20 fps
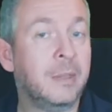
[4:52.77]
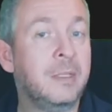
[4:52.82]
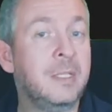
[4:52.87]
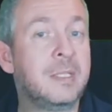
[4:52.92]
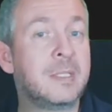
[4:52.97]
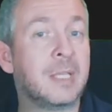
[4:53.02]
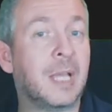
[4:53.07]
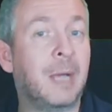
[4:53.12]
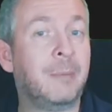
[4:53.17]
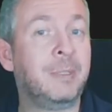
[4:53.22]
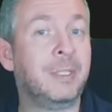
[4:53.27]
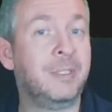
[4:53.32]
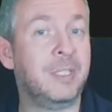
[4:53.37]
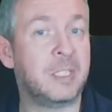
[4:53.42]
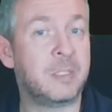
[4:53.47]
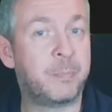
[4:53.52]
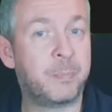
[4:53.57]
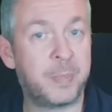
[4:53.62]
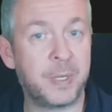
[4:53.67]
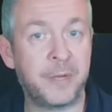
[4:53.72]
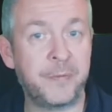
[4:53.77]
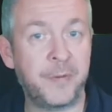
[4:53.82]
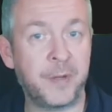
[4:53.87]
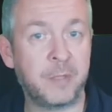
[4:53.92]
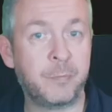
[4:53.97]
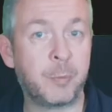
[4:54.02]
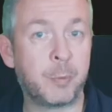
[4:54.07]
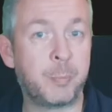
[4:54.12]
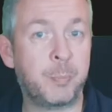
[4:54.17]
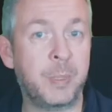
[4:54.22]
This update is
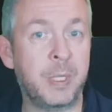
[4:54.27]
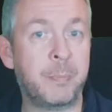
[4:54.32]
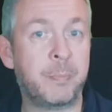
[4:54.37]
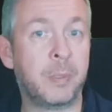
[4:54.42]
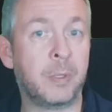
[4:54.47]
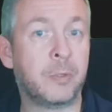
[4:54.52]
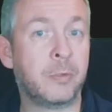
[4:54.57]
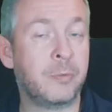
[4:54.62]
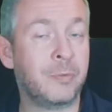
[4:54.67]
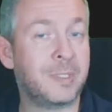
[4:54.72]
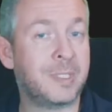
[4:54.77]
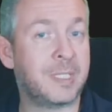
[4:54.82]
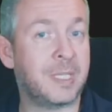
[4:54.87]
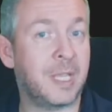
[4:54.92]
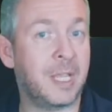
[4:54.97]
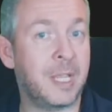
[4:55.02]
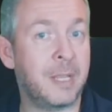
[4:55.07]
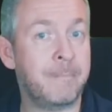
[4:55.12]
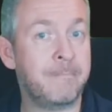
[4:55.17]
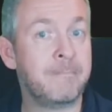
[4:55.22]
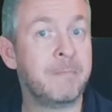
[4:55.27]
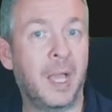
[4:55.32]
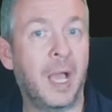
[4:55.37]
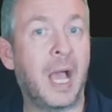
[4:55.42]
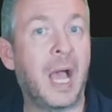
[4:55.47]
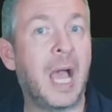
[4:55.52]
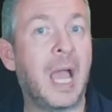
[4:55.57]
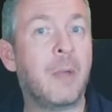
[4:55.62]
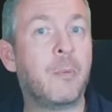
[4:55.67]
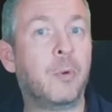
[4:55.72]
perfect for people who say,
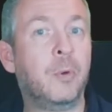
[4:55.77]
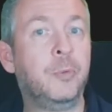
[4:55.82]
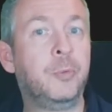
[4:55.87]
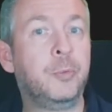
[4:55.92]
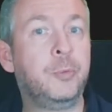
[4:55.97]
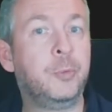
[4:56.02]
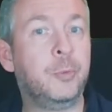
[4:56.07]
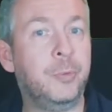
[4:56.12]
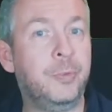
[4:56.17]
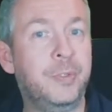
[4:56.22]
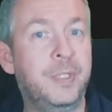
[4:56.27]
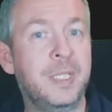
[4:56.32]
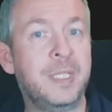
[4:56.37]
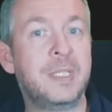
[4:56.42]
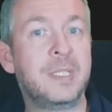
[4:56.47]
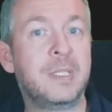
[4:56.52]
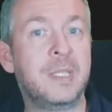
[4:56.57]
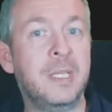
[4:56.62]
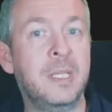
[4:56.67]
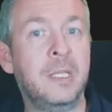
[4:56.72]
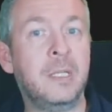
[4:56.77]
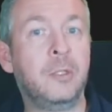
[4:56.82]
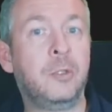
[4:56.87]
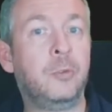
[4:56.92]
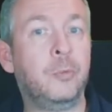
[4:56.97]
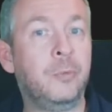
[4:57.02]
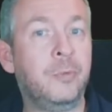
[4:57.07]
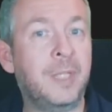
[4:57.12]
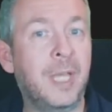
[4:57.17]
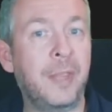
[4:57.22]
I want to do this thing
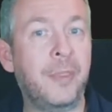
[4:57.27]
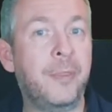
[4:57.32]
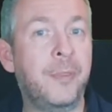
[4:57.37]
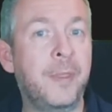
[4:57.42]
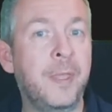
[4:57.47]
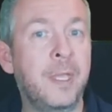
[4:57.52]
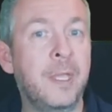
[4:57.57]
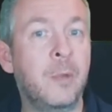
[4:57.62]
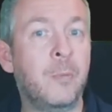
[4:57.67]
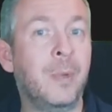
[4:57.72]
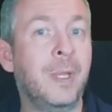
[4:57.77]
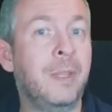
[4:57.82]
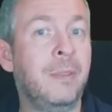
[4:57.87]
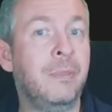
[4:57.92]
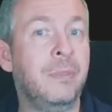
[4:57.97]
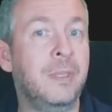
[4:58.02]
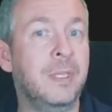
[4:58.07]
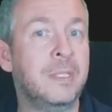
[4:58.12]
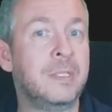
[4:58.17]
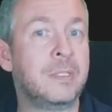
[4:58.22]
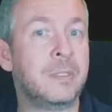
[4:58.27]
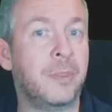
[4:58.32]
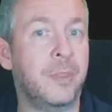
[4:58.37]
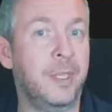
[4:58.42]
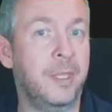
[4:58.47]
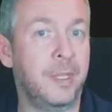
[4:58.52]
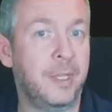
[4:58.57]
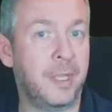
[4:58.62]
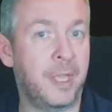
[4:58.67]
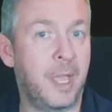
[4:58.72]
to that thing when this
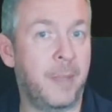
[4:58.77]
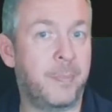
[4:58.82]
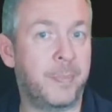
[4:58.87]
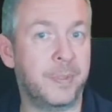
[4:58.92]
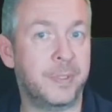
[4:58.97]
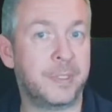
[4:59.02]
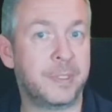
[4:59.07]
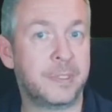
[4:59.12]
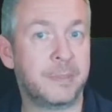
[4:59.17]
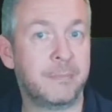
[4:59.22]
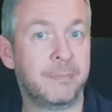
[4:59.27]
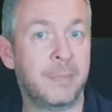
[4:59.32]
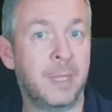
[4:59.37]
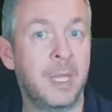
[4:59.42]
thing happens